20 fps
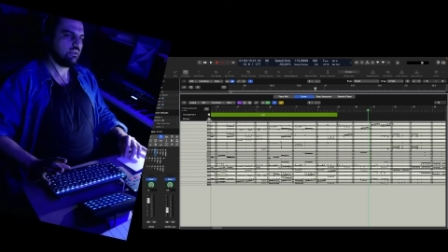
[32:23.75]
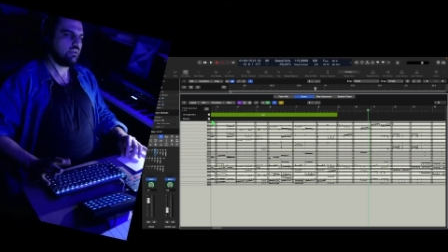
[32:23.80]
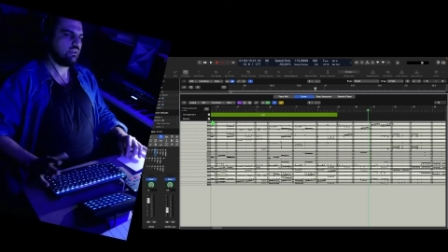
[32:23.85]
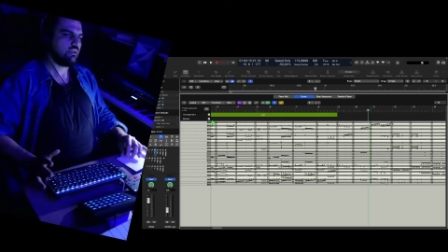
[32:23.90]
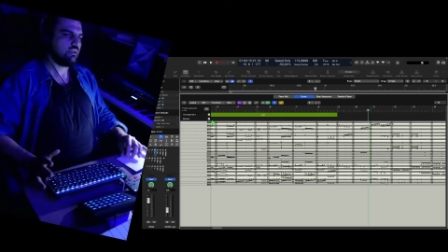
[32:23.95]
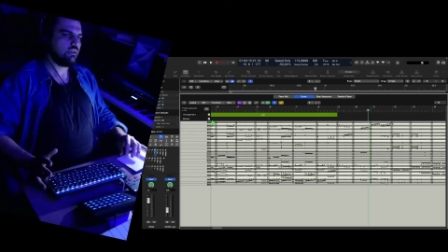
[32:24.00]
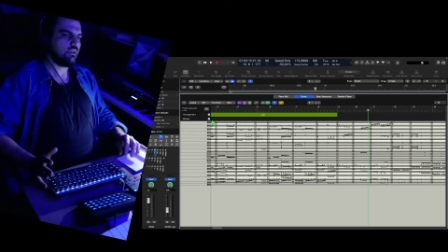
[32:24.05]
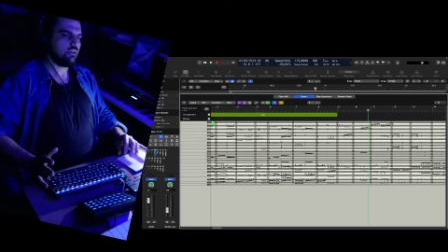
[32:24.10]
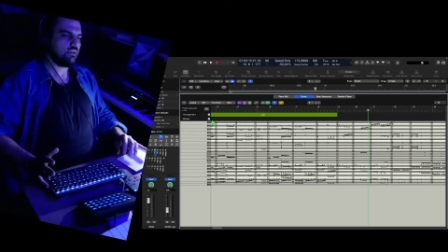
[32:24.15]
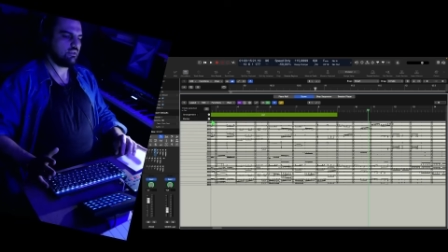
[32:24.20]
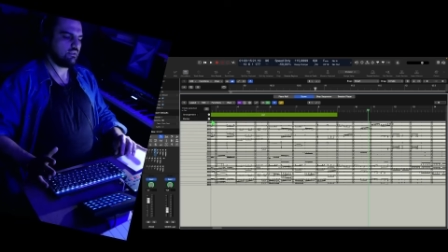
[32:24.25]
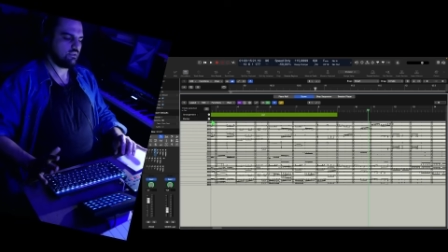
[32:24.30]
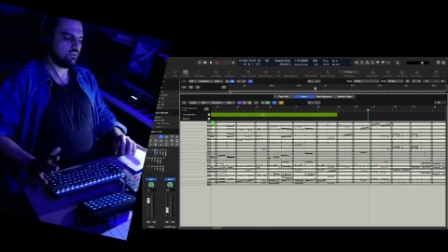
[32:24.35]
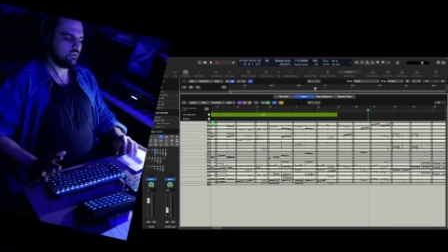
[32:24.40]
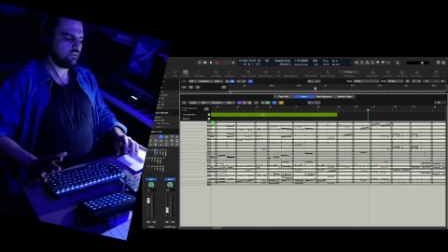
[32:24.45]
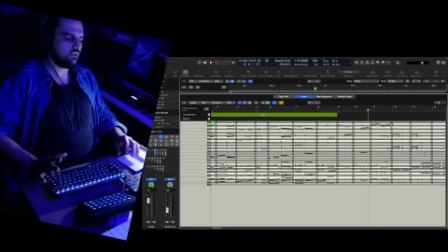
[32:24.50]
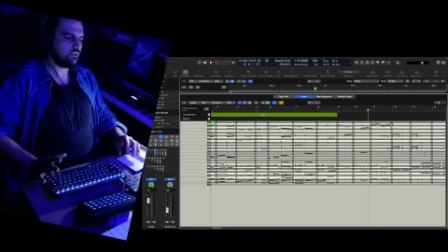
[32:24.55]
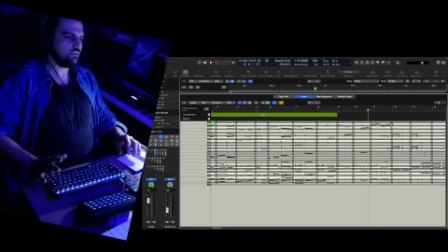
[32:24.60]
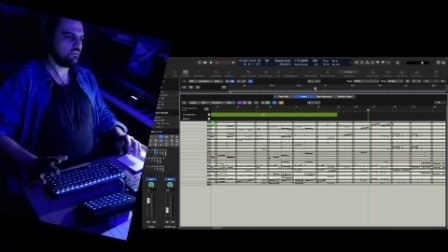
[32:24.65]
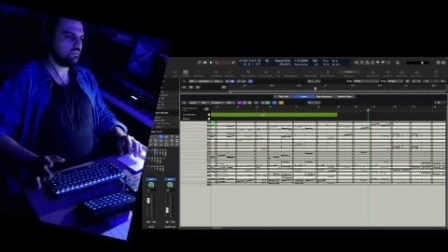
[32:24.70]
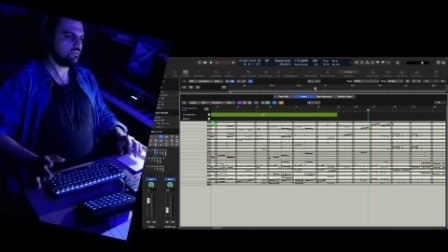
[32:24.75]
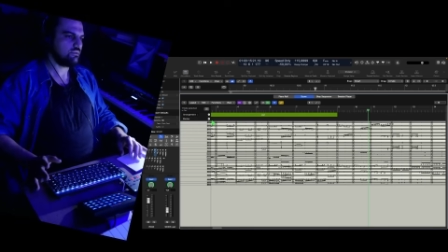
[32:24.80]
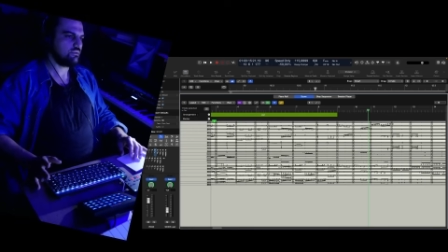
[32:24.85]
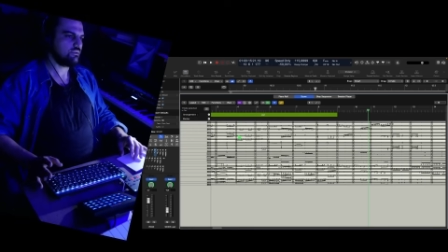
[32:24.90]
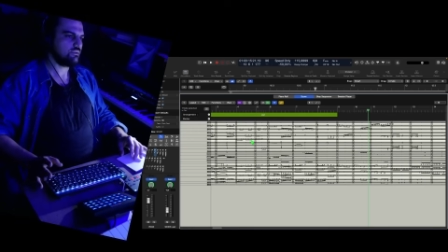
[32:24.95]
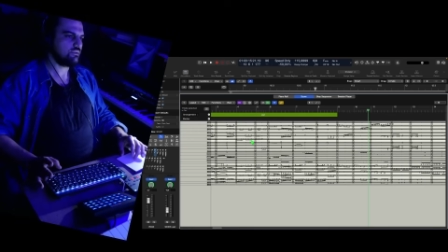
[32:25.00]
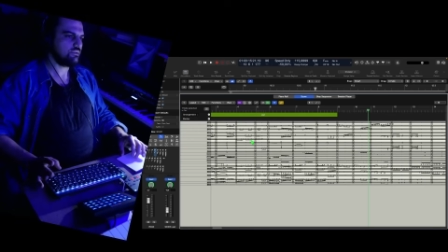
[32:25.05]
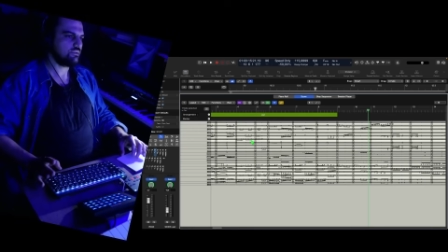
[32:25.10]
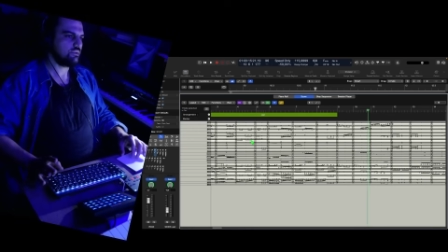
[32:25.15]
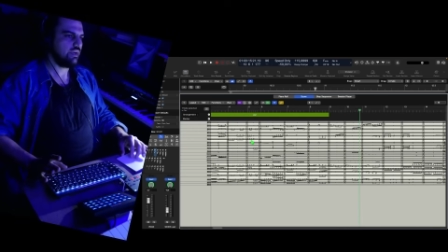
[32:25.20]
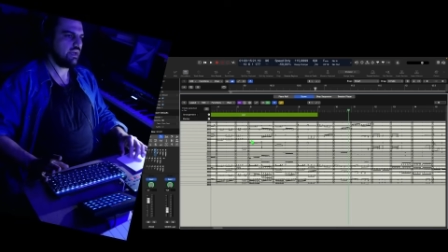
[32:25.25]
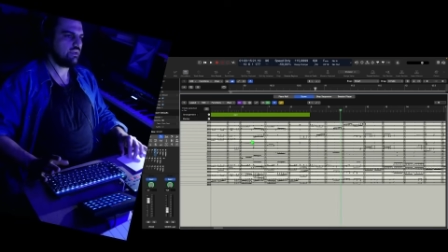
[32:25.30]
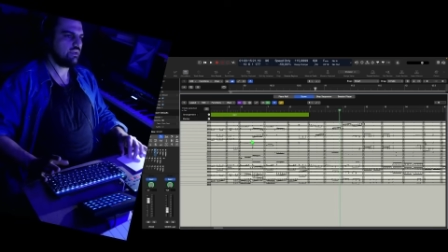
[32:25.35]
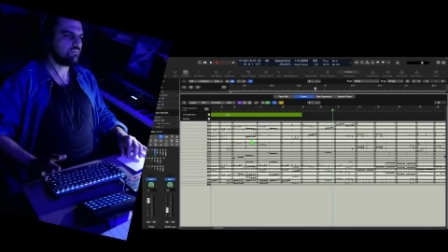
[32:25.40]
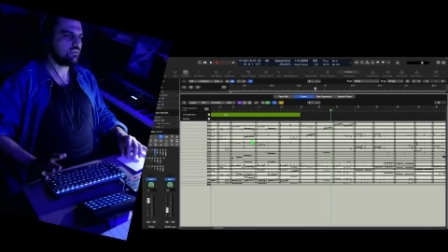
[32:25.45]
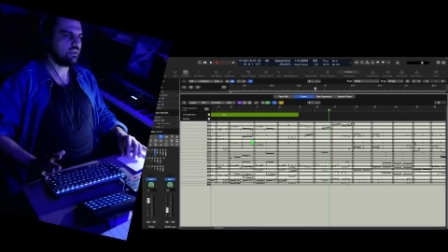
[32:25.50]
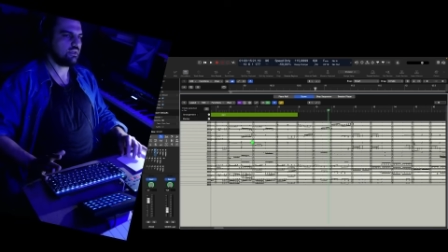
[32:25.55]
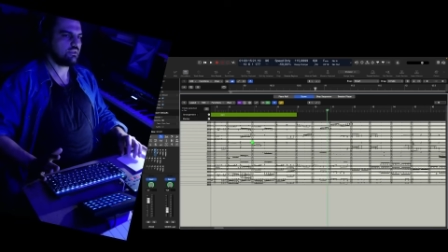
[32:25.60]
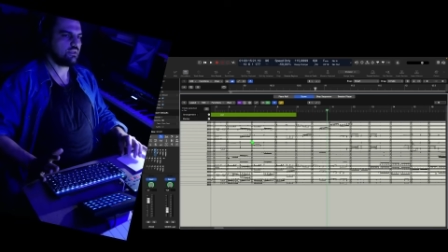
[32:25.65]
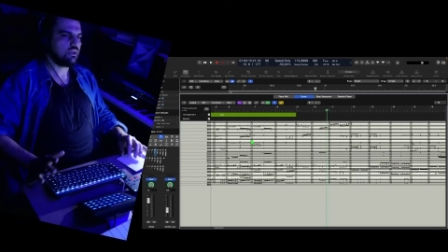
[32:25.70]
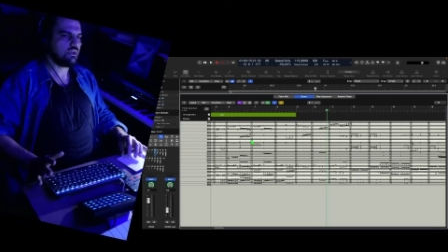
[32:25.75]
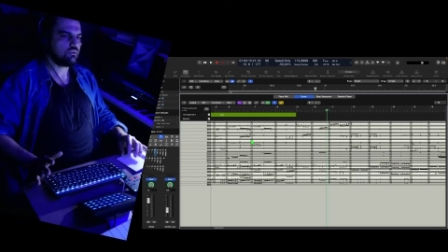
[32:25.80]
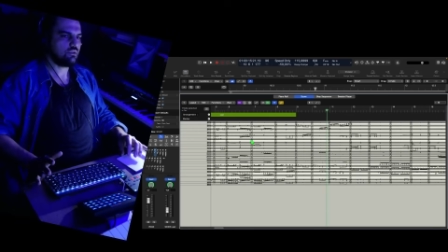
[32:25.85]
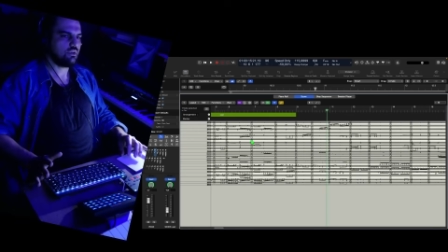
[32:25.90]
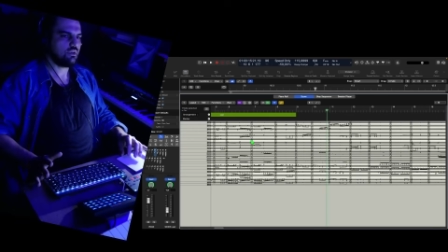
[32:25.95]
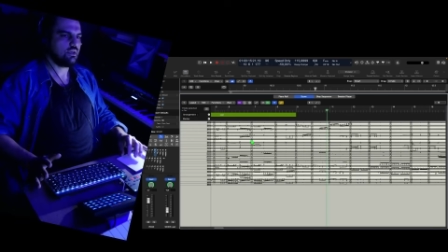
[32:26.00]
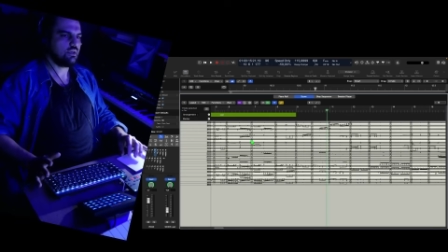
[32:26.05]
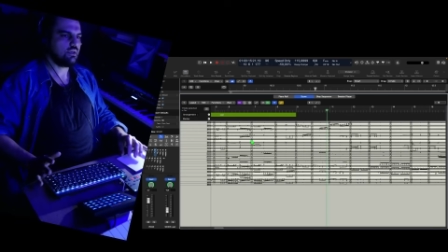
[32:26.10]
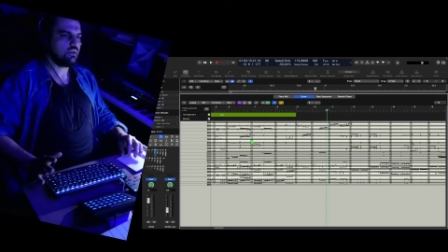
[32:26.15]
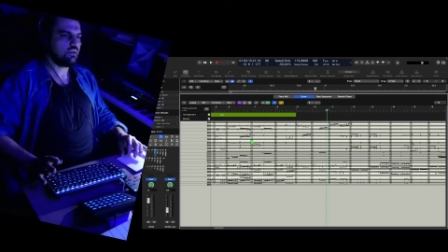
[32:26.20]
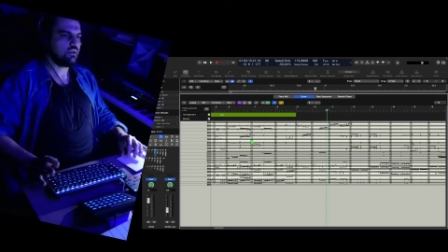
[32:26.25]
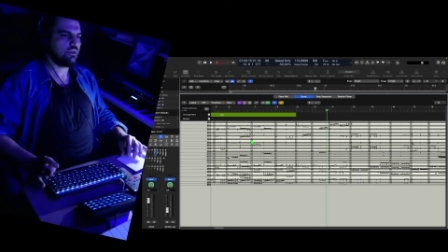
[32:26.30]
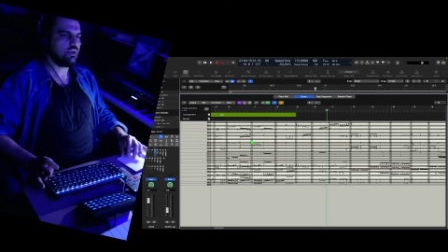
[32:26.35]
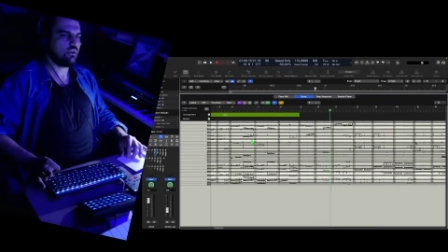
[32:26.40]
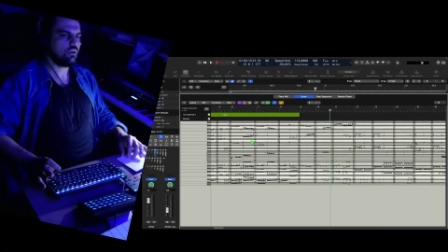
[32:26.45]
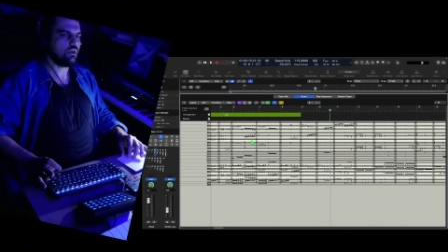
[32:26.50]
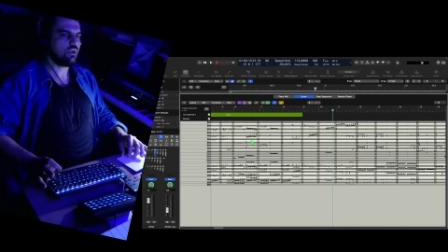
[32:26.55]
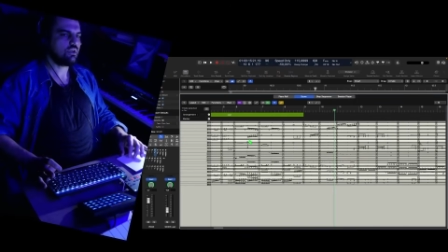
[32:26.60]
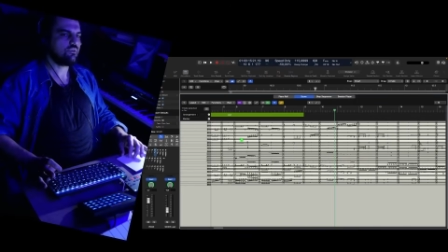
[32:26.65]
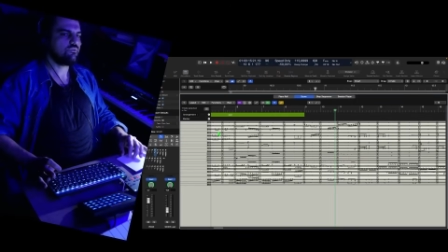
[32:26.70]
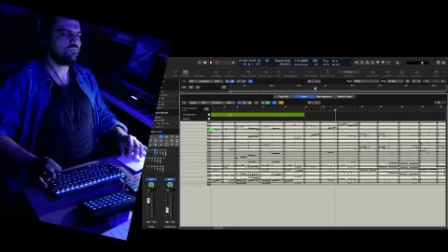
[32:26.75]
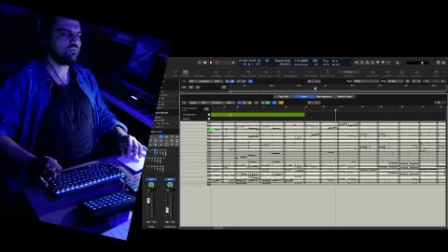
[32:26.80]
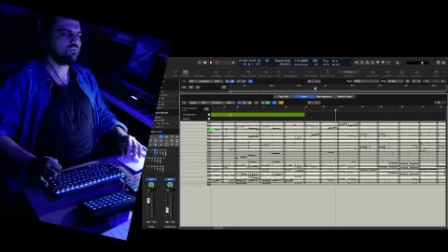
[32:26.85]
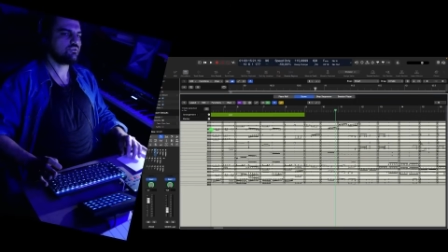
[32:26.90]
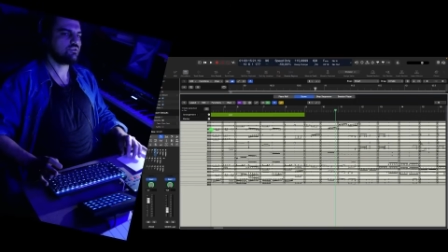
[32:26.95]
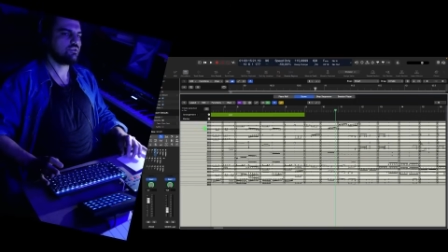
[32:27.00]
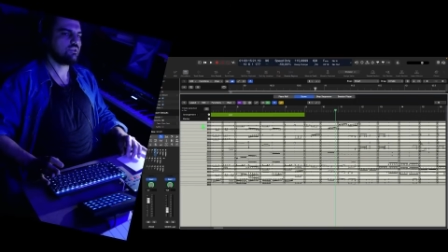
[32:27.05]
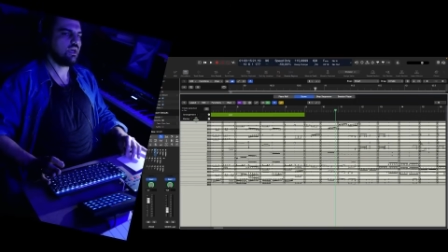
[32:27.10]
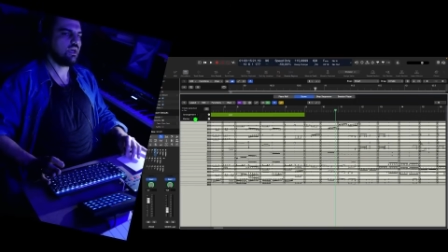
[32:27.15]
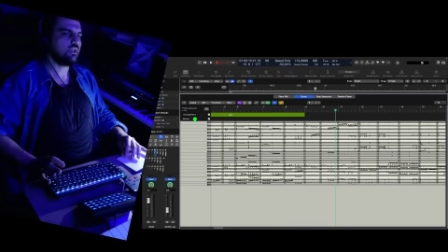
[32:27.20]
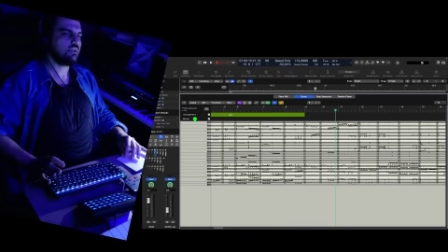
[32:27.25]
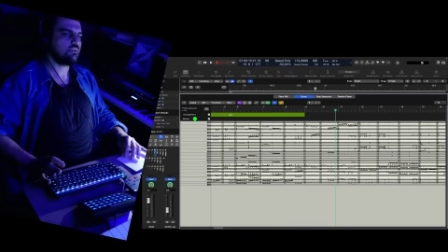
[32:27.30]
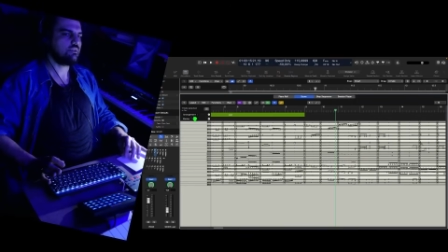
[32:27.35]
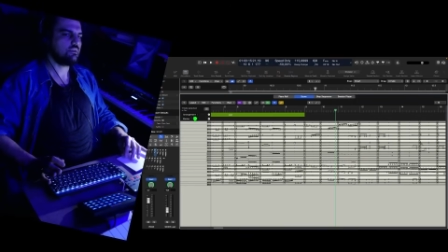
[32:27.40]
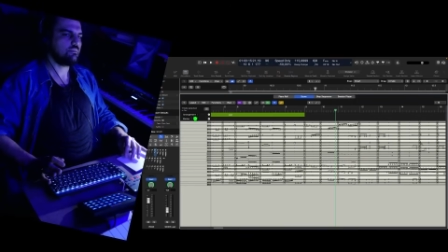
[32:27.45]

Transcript: and you have a lot of functionality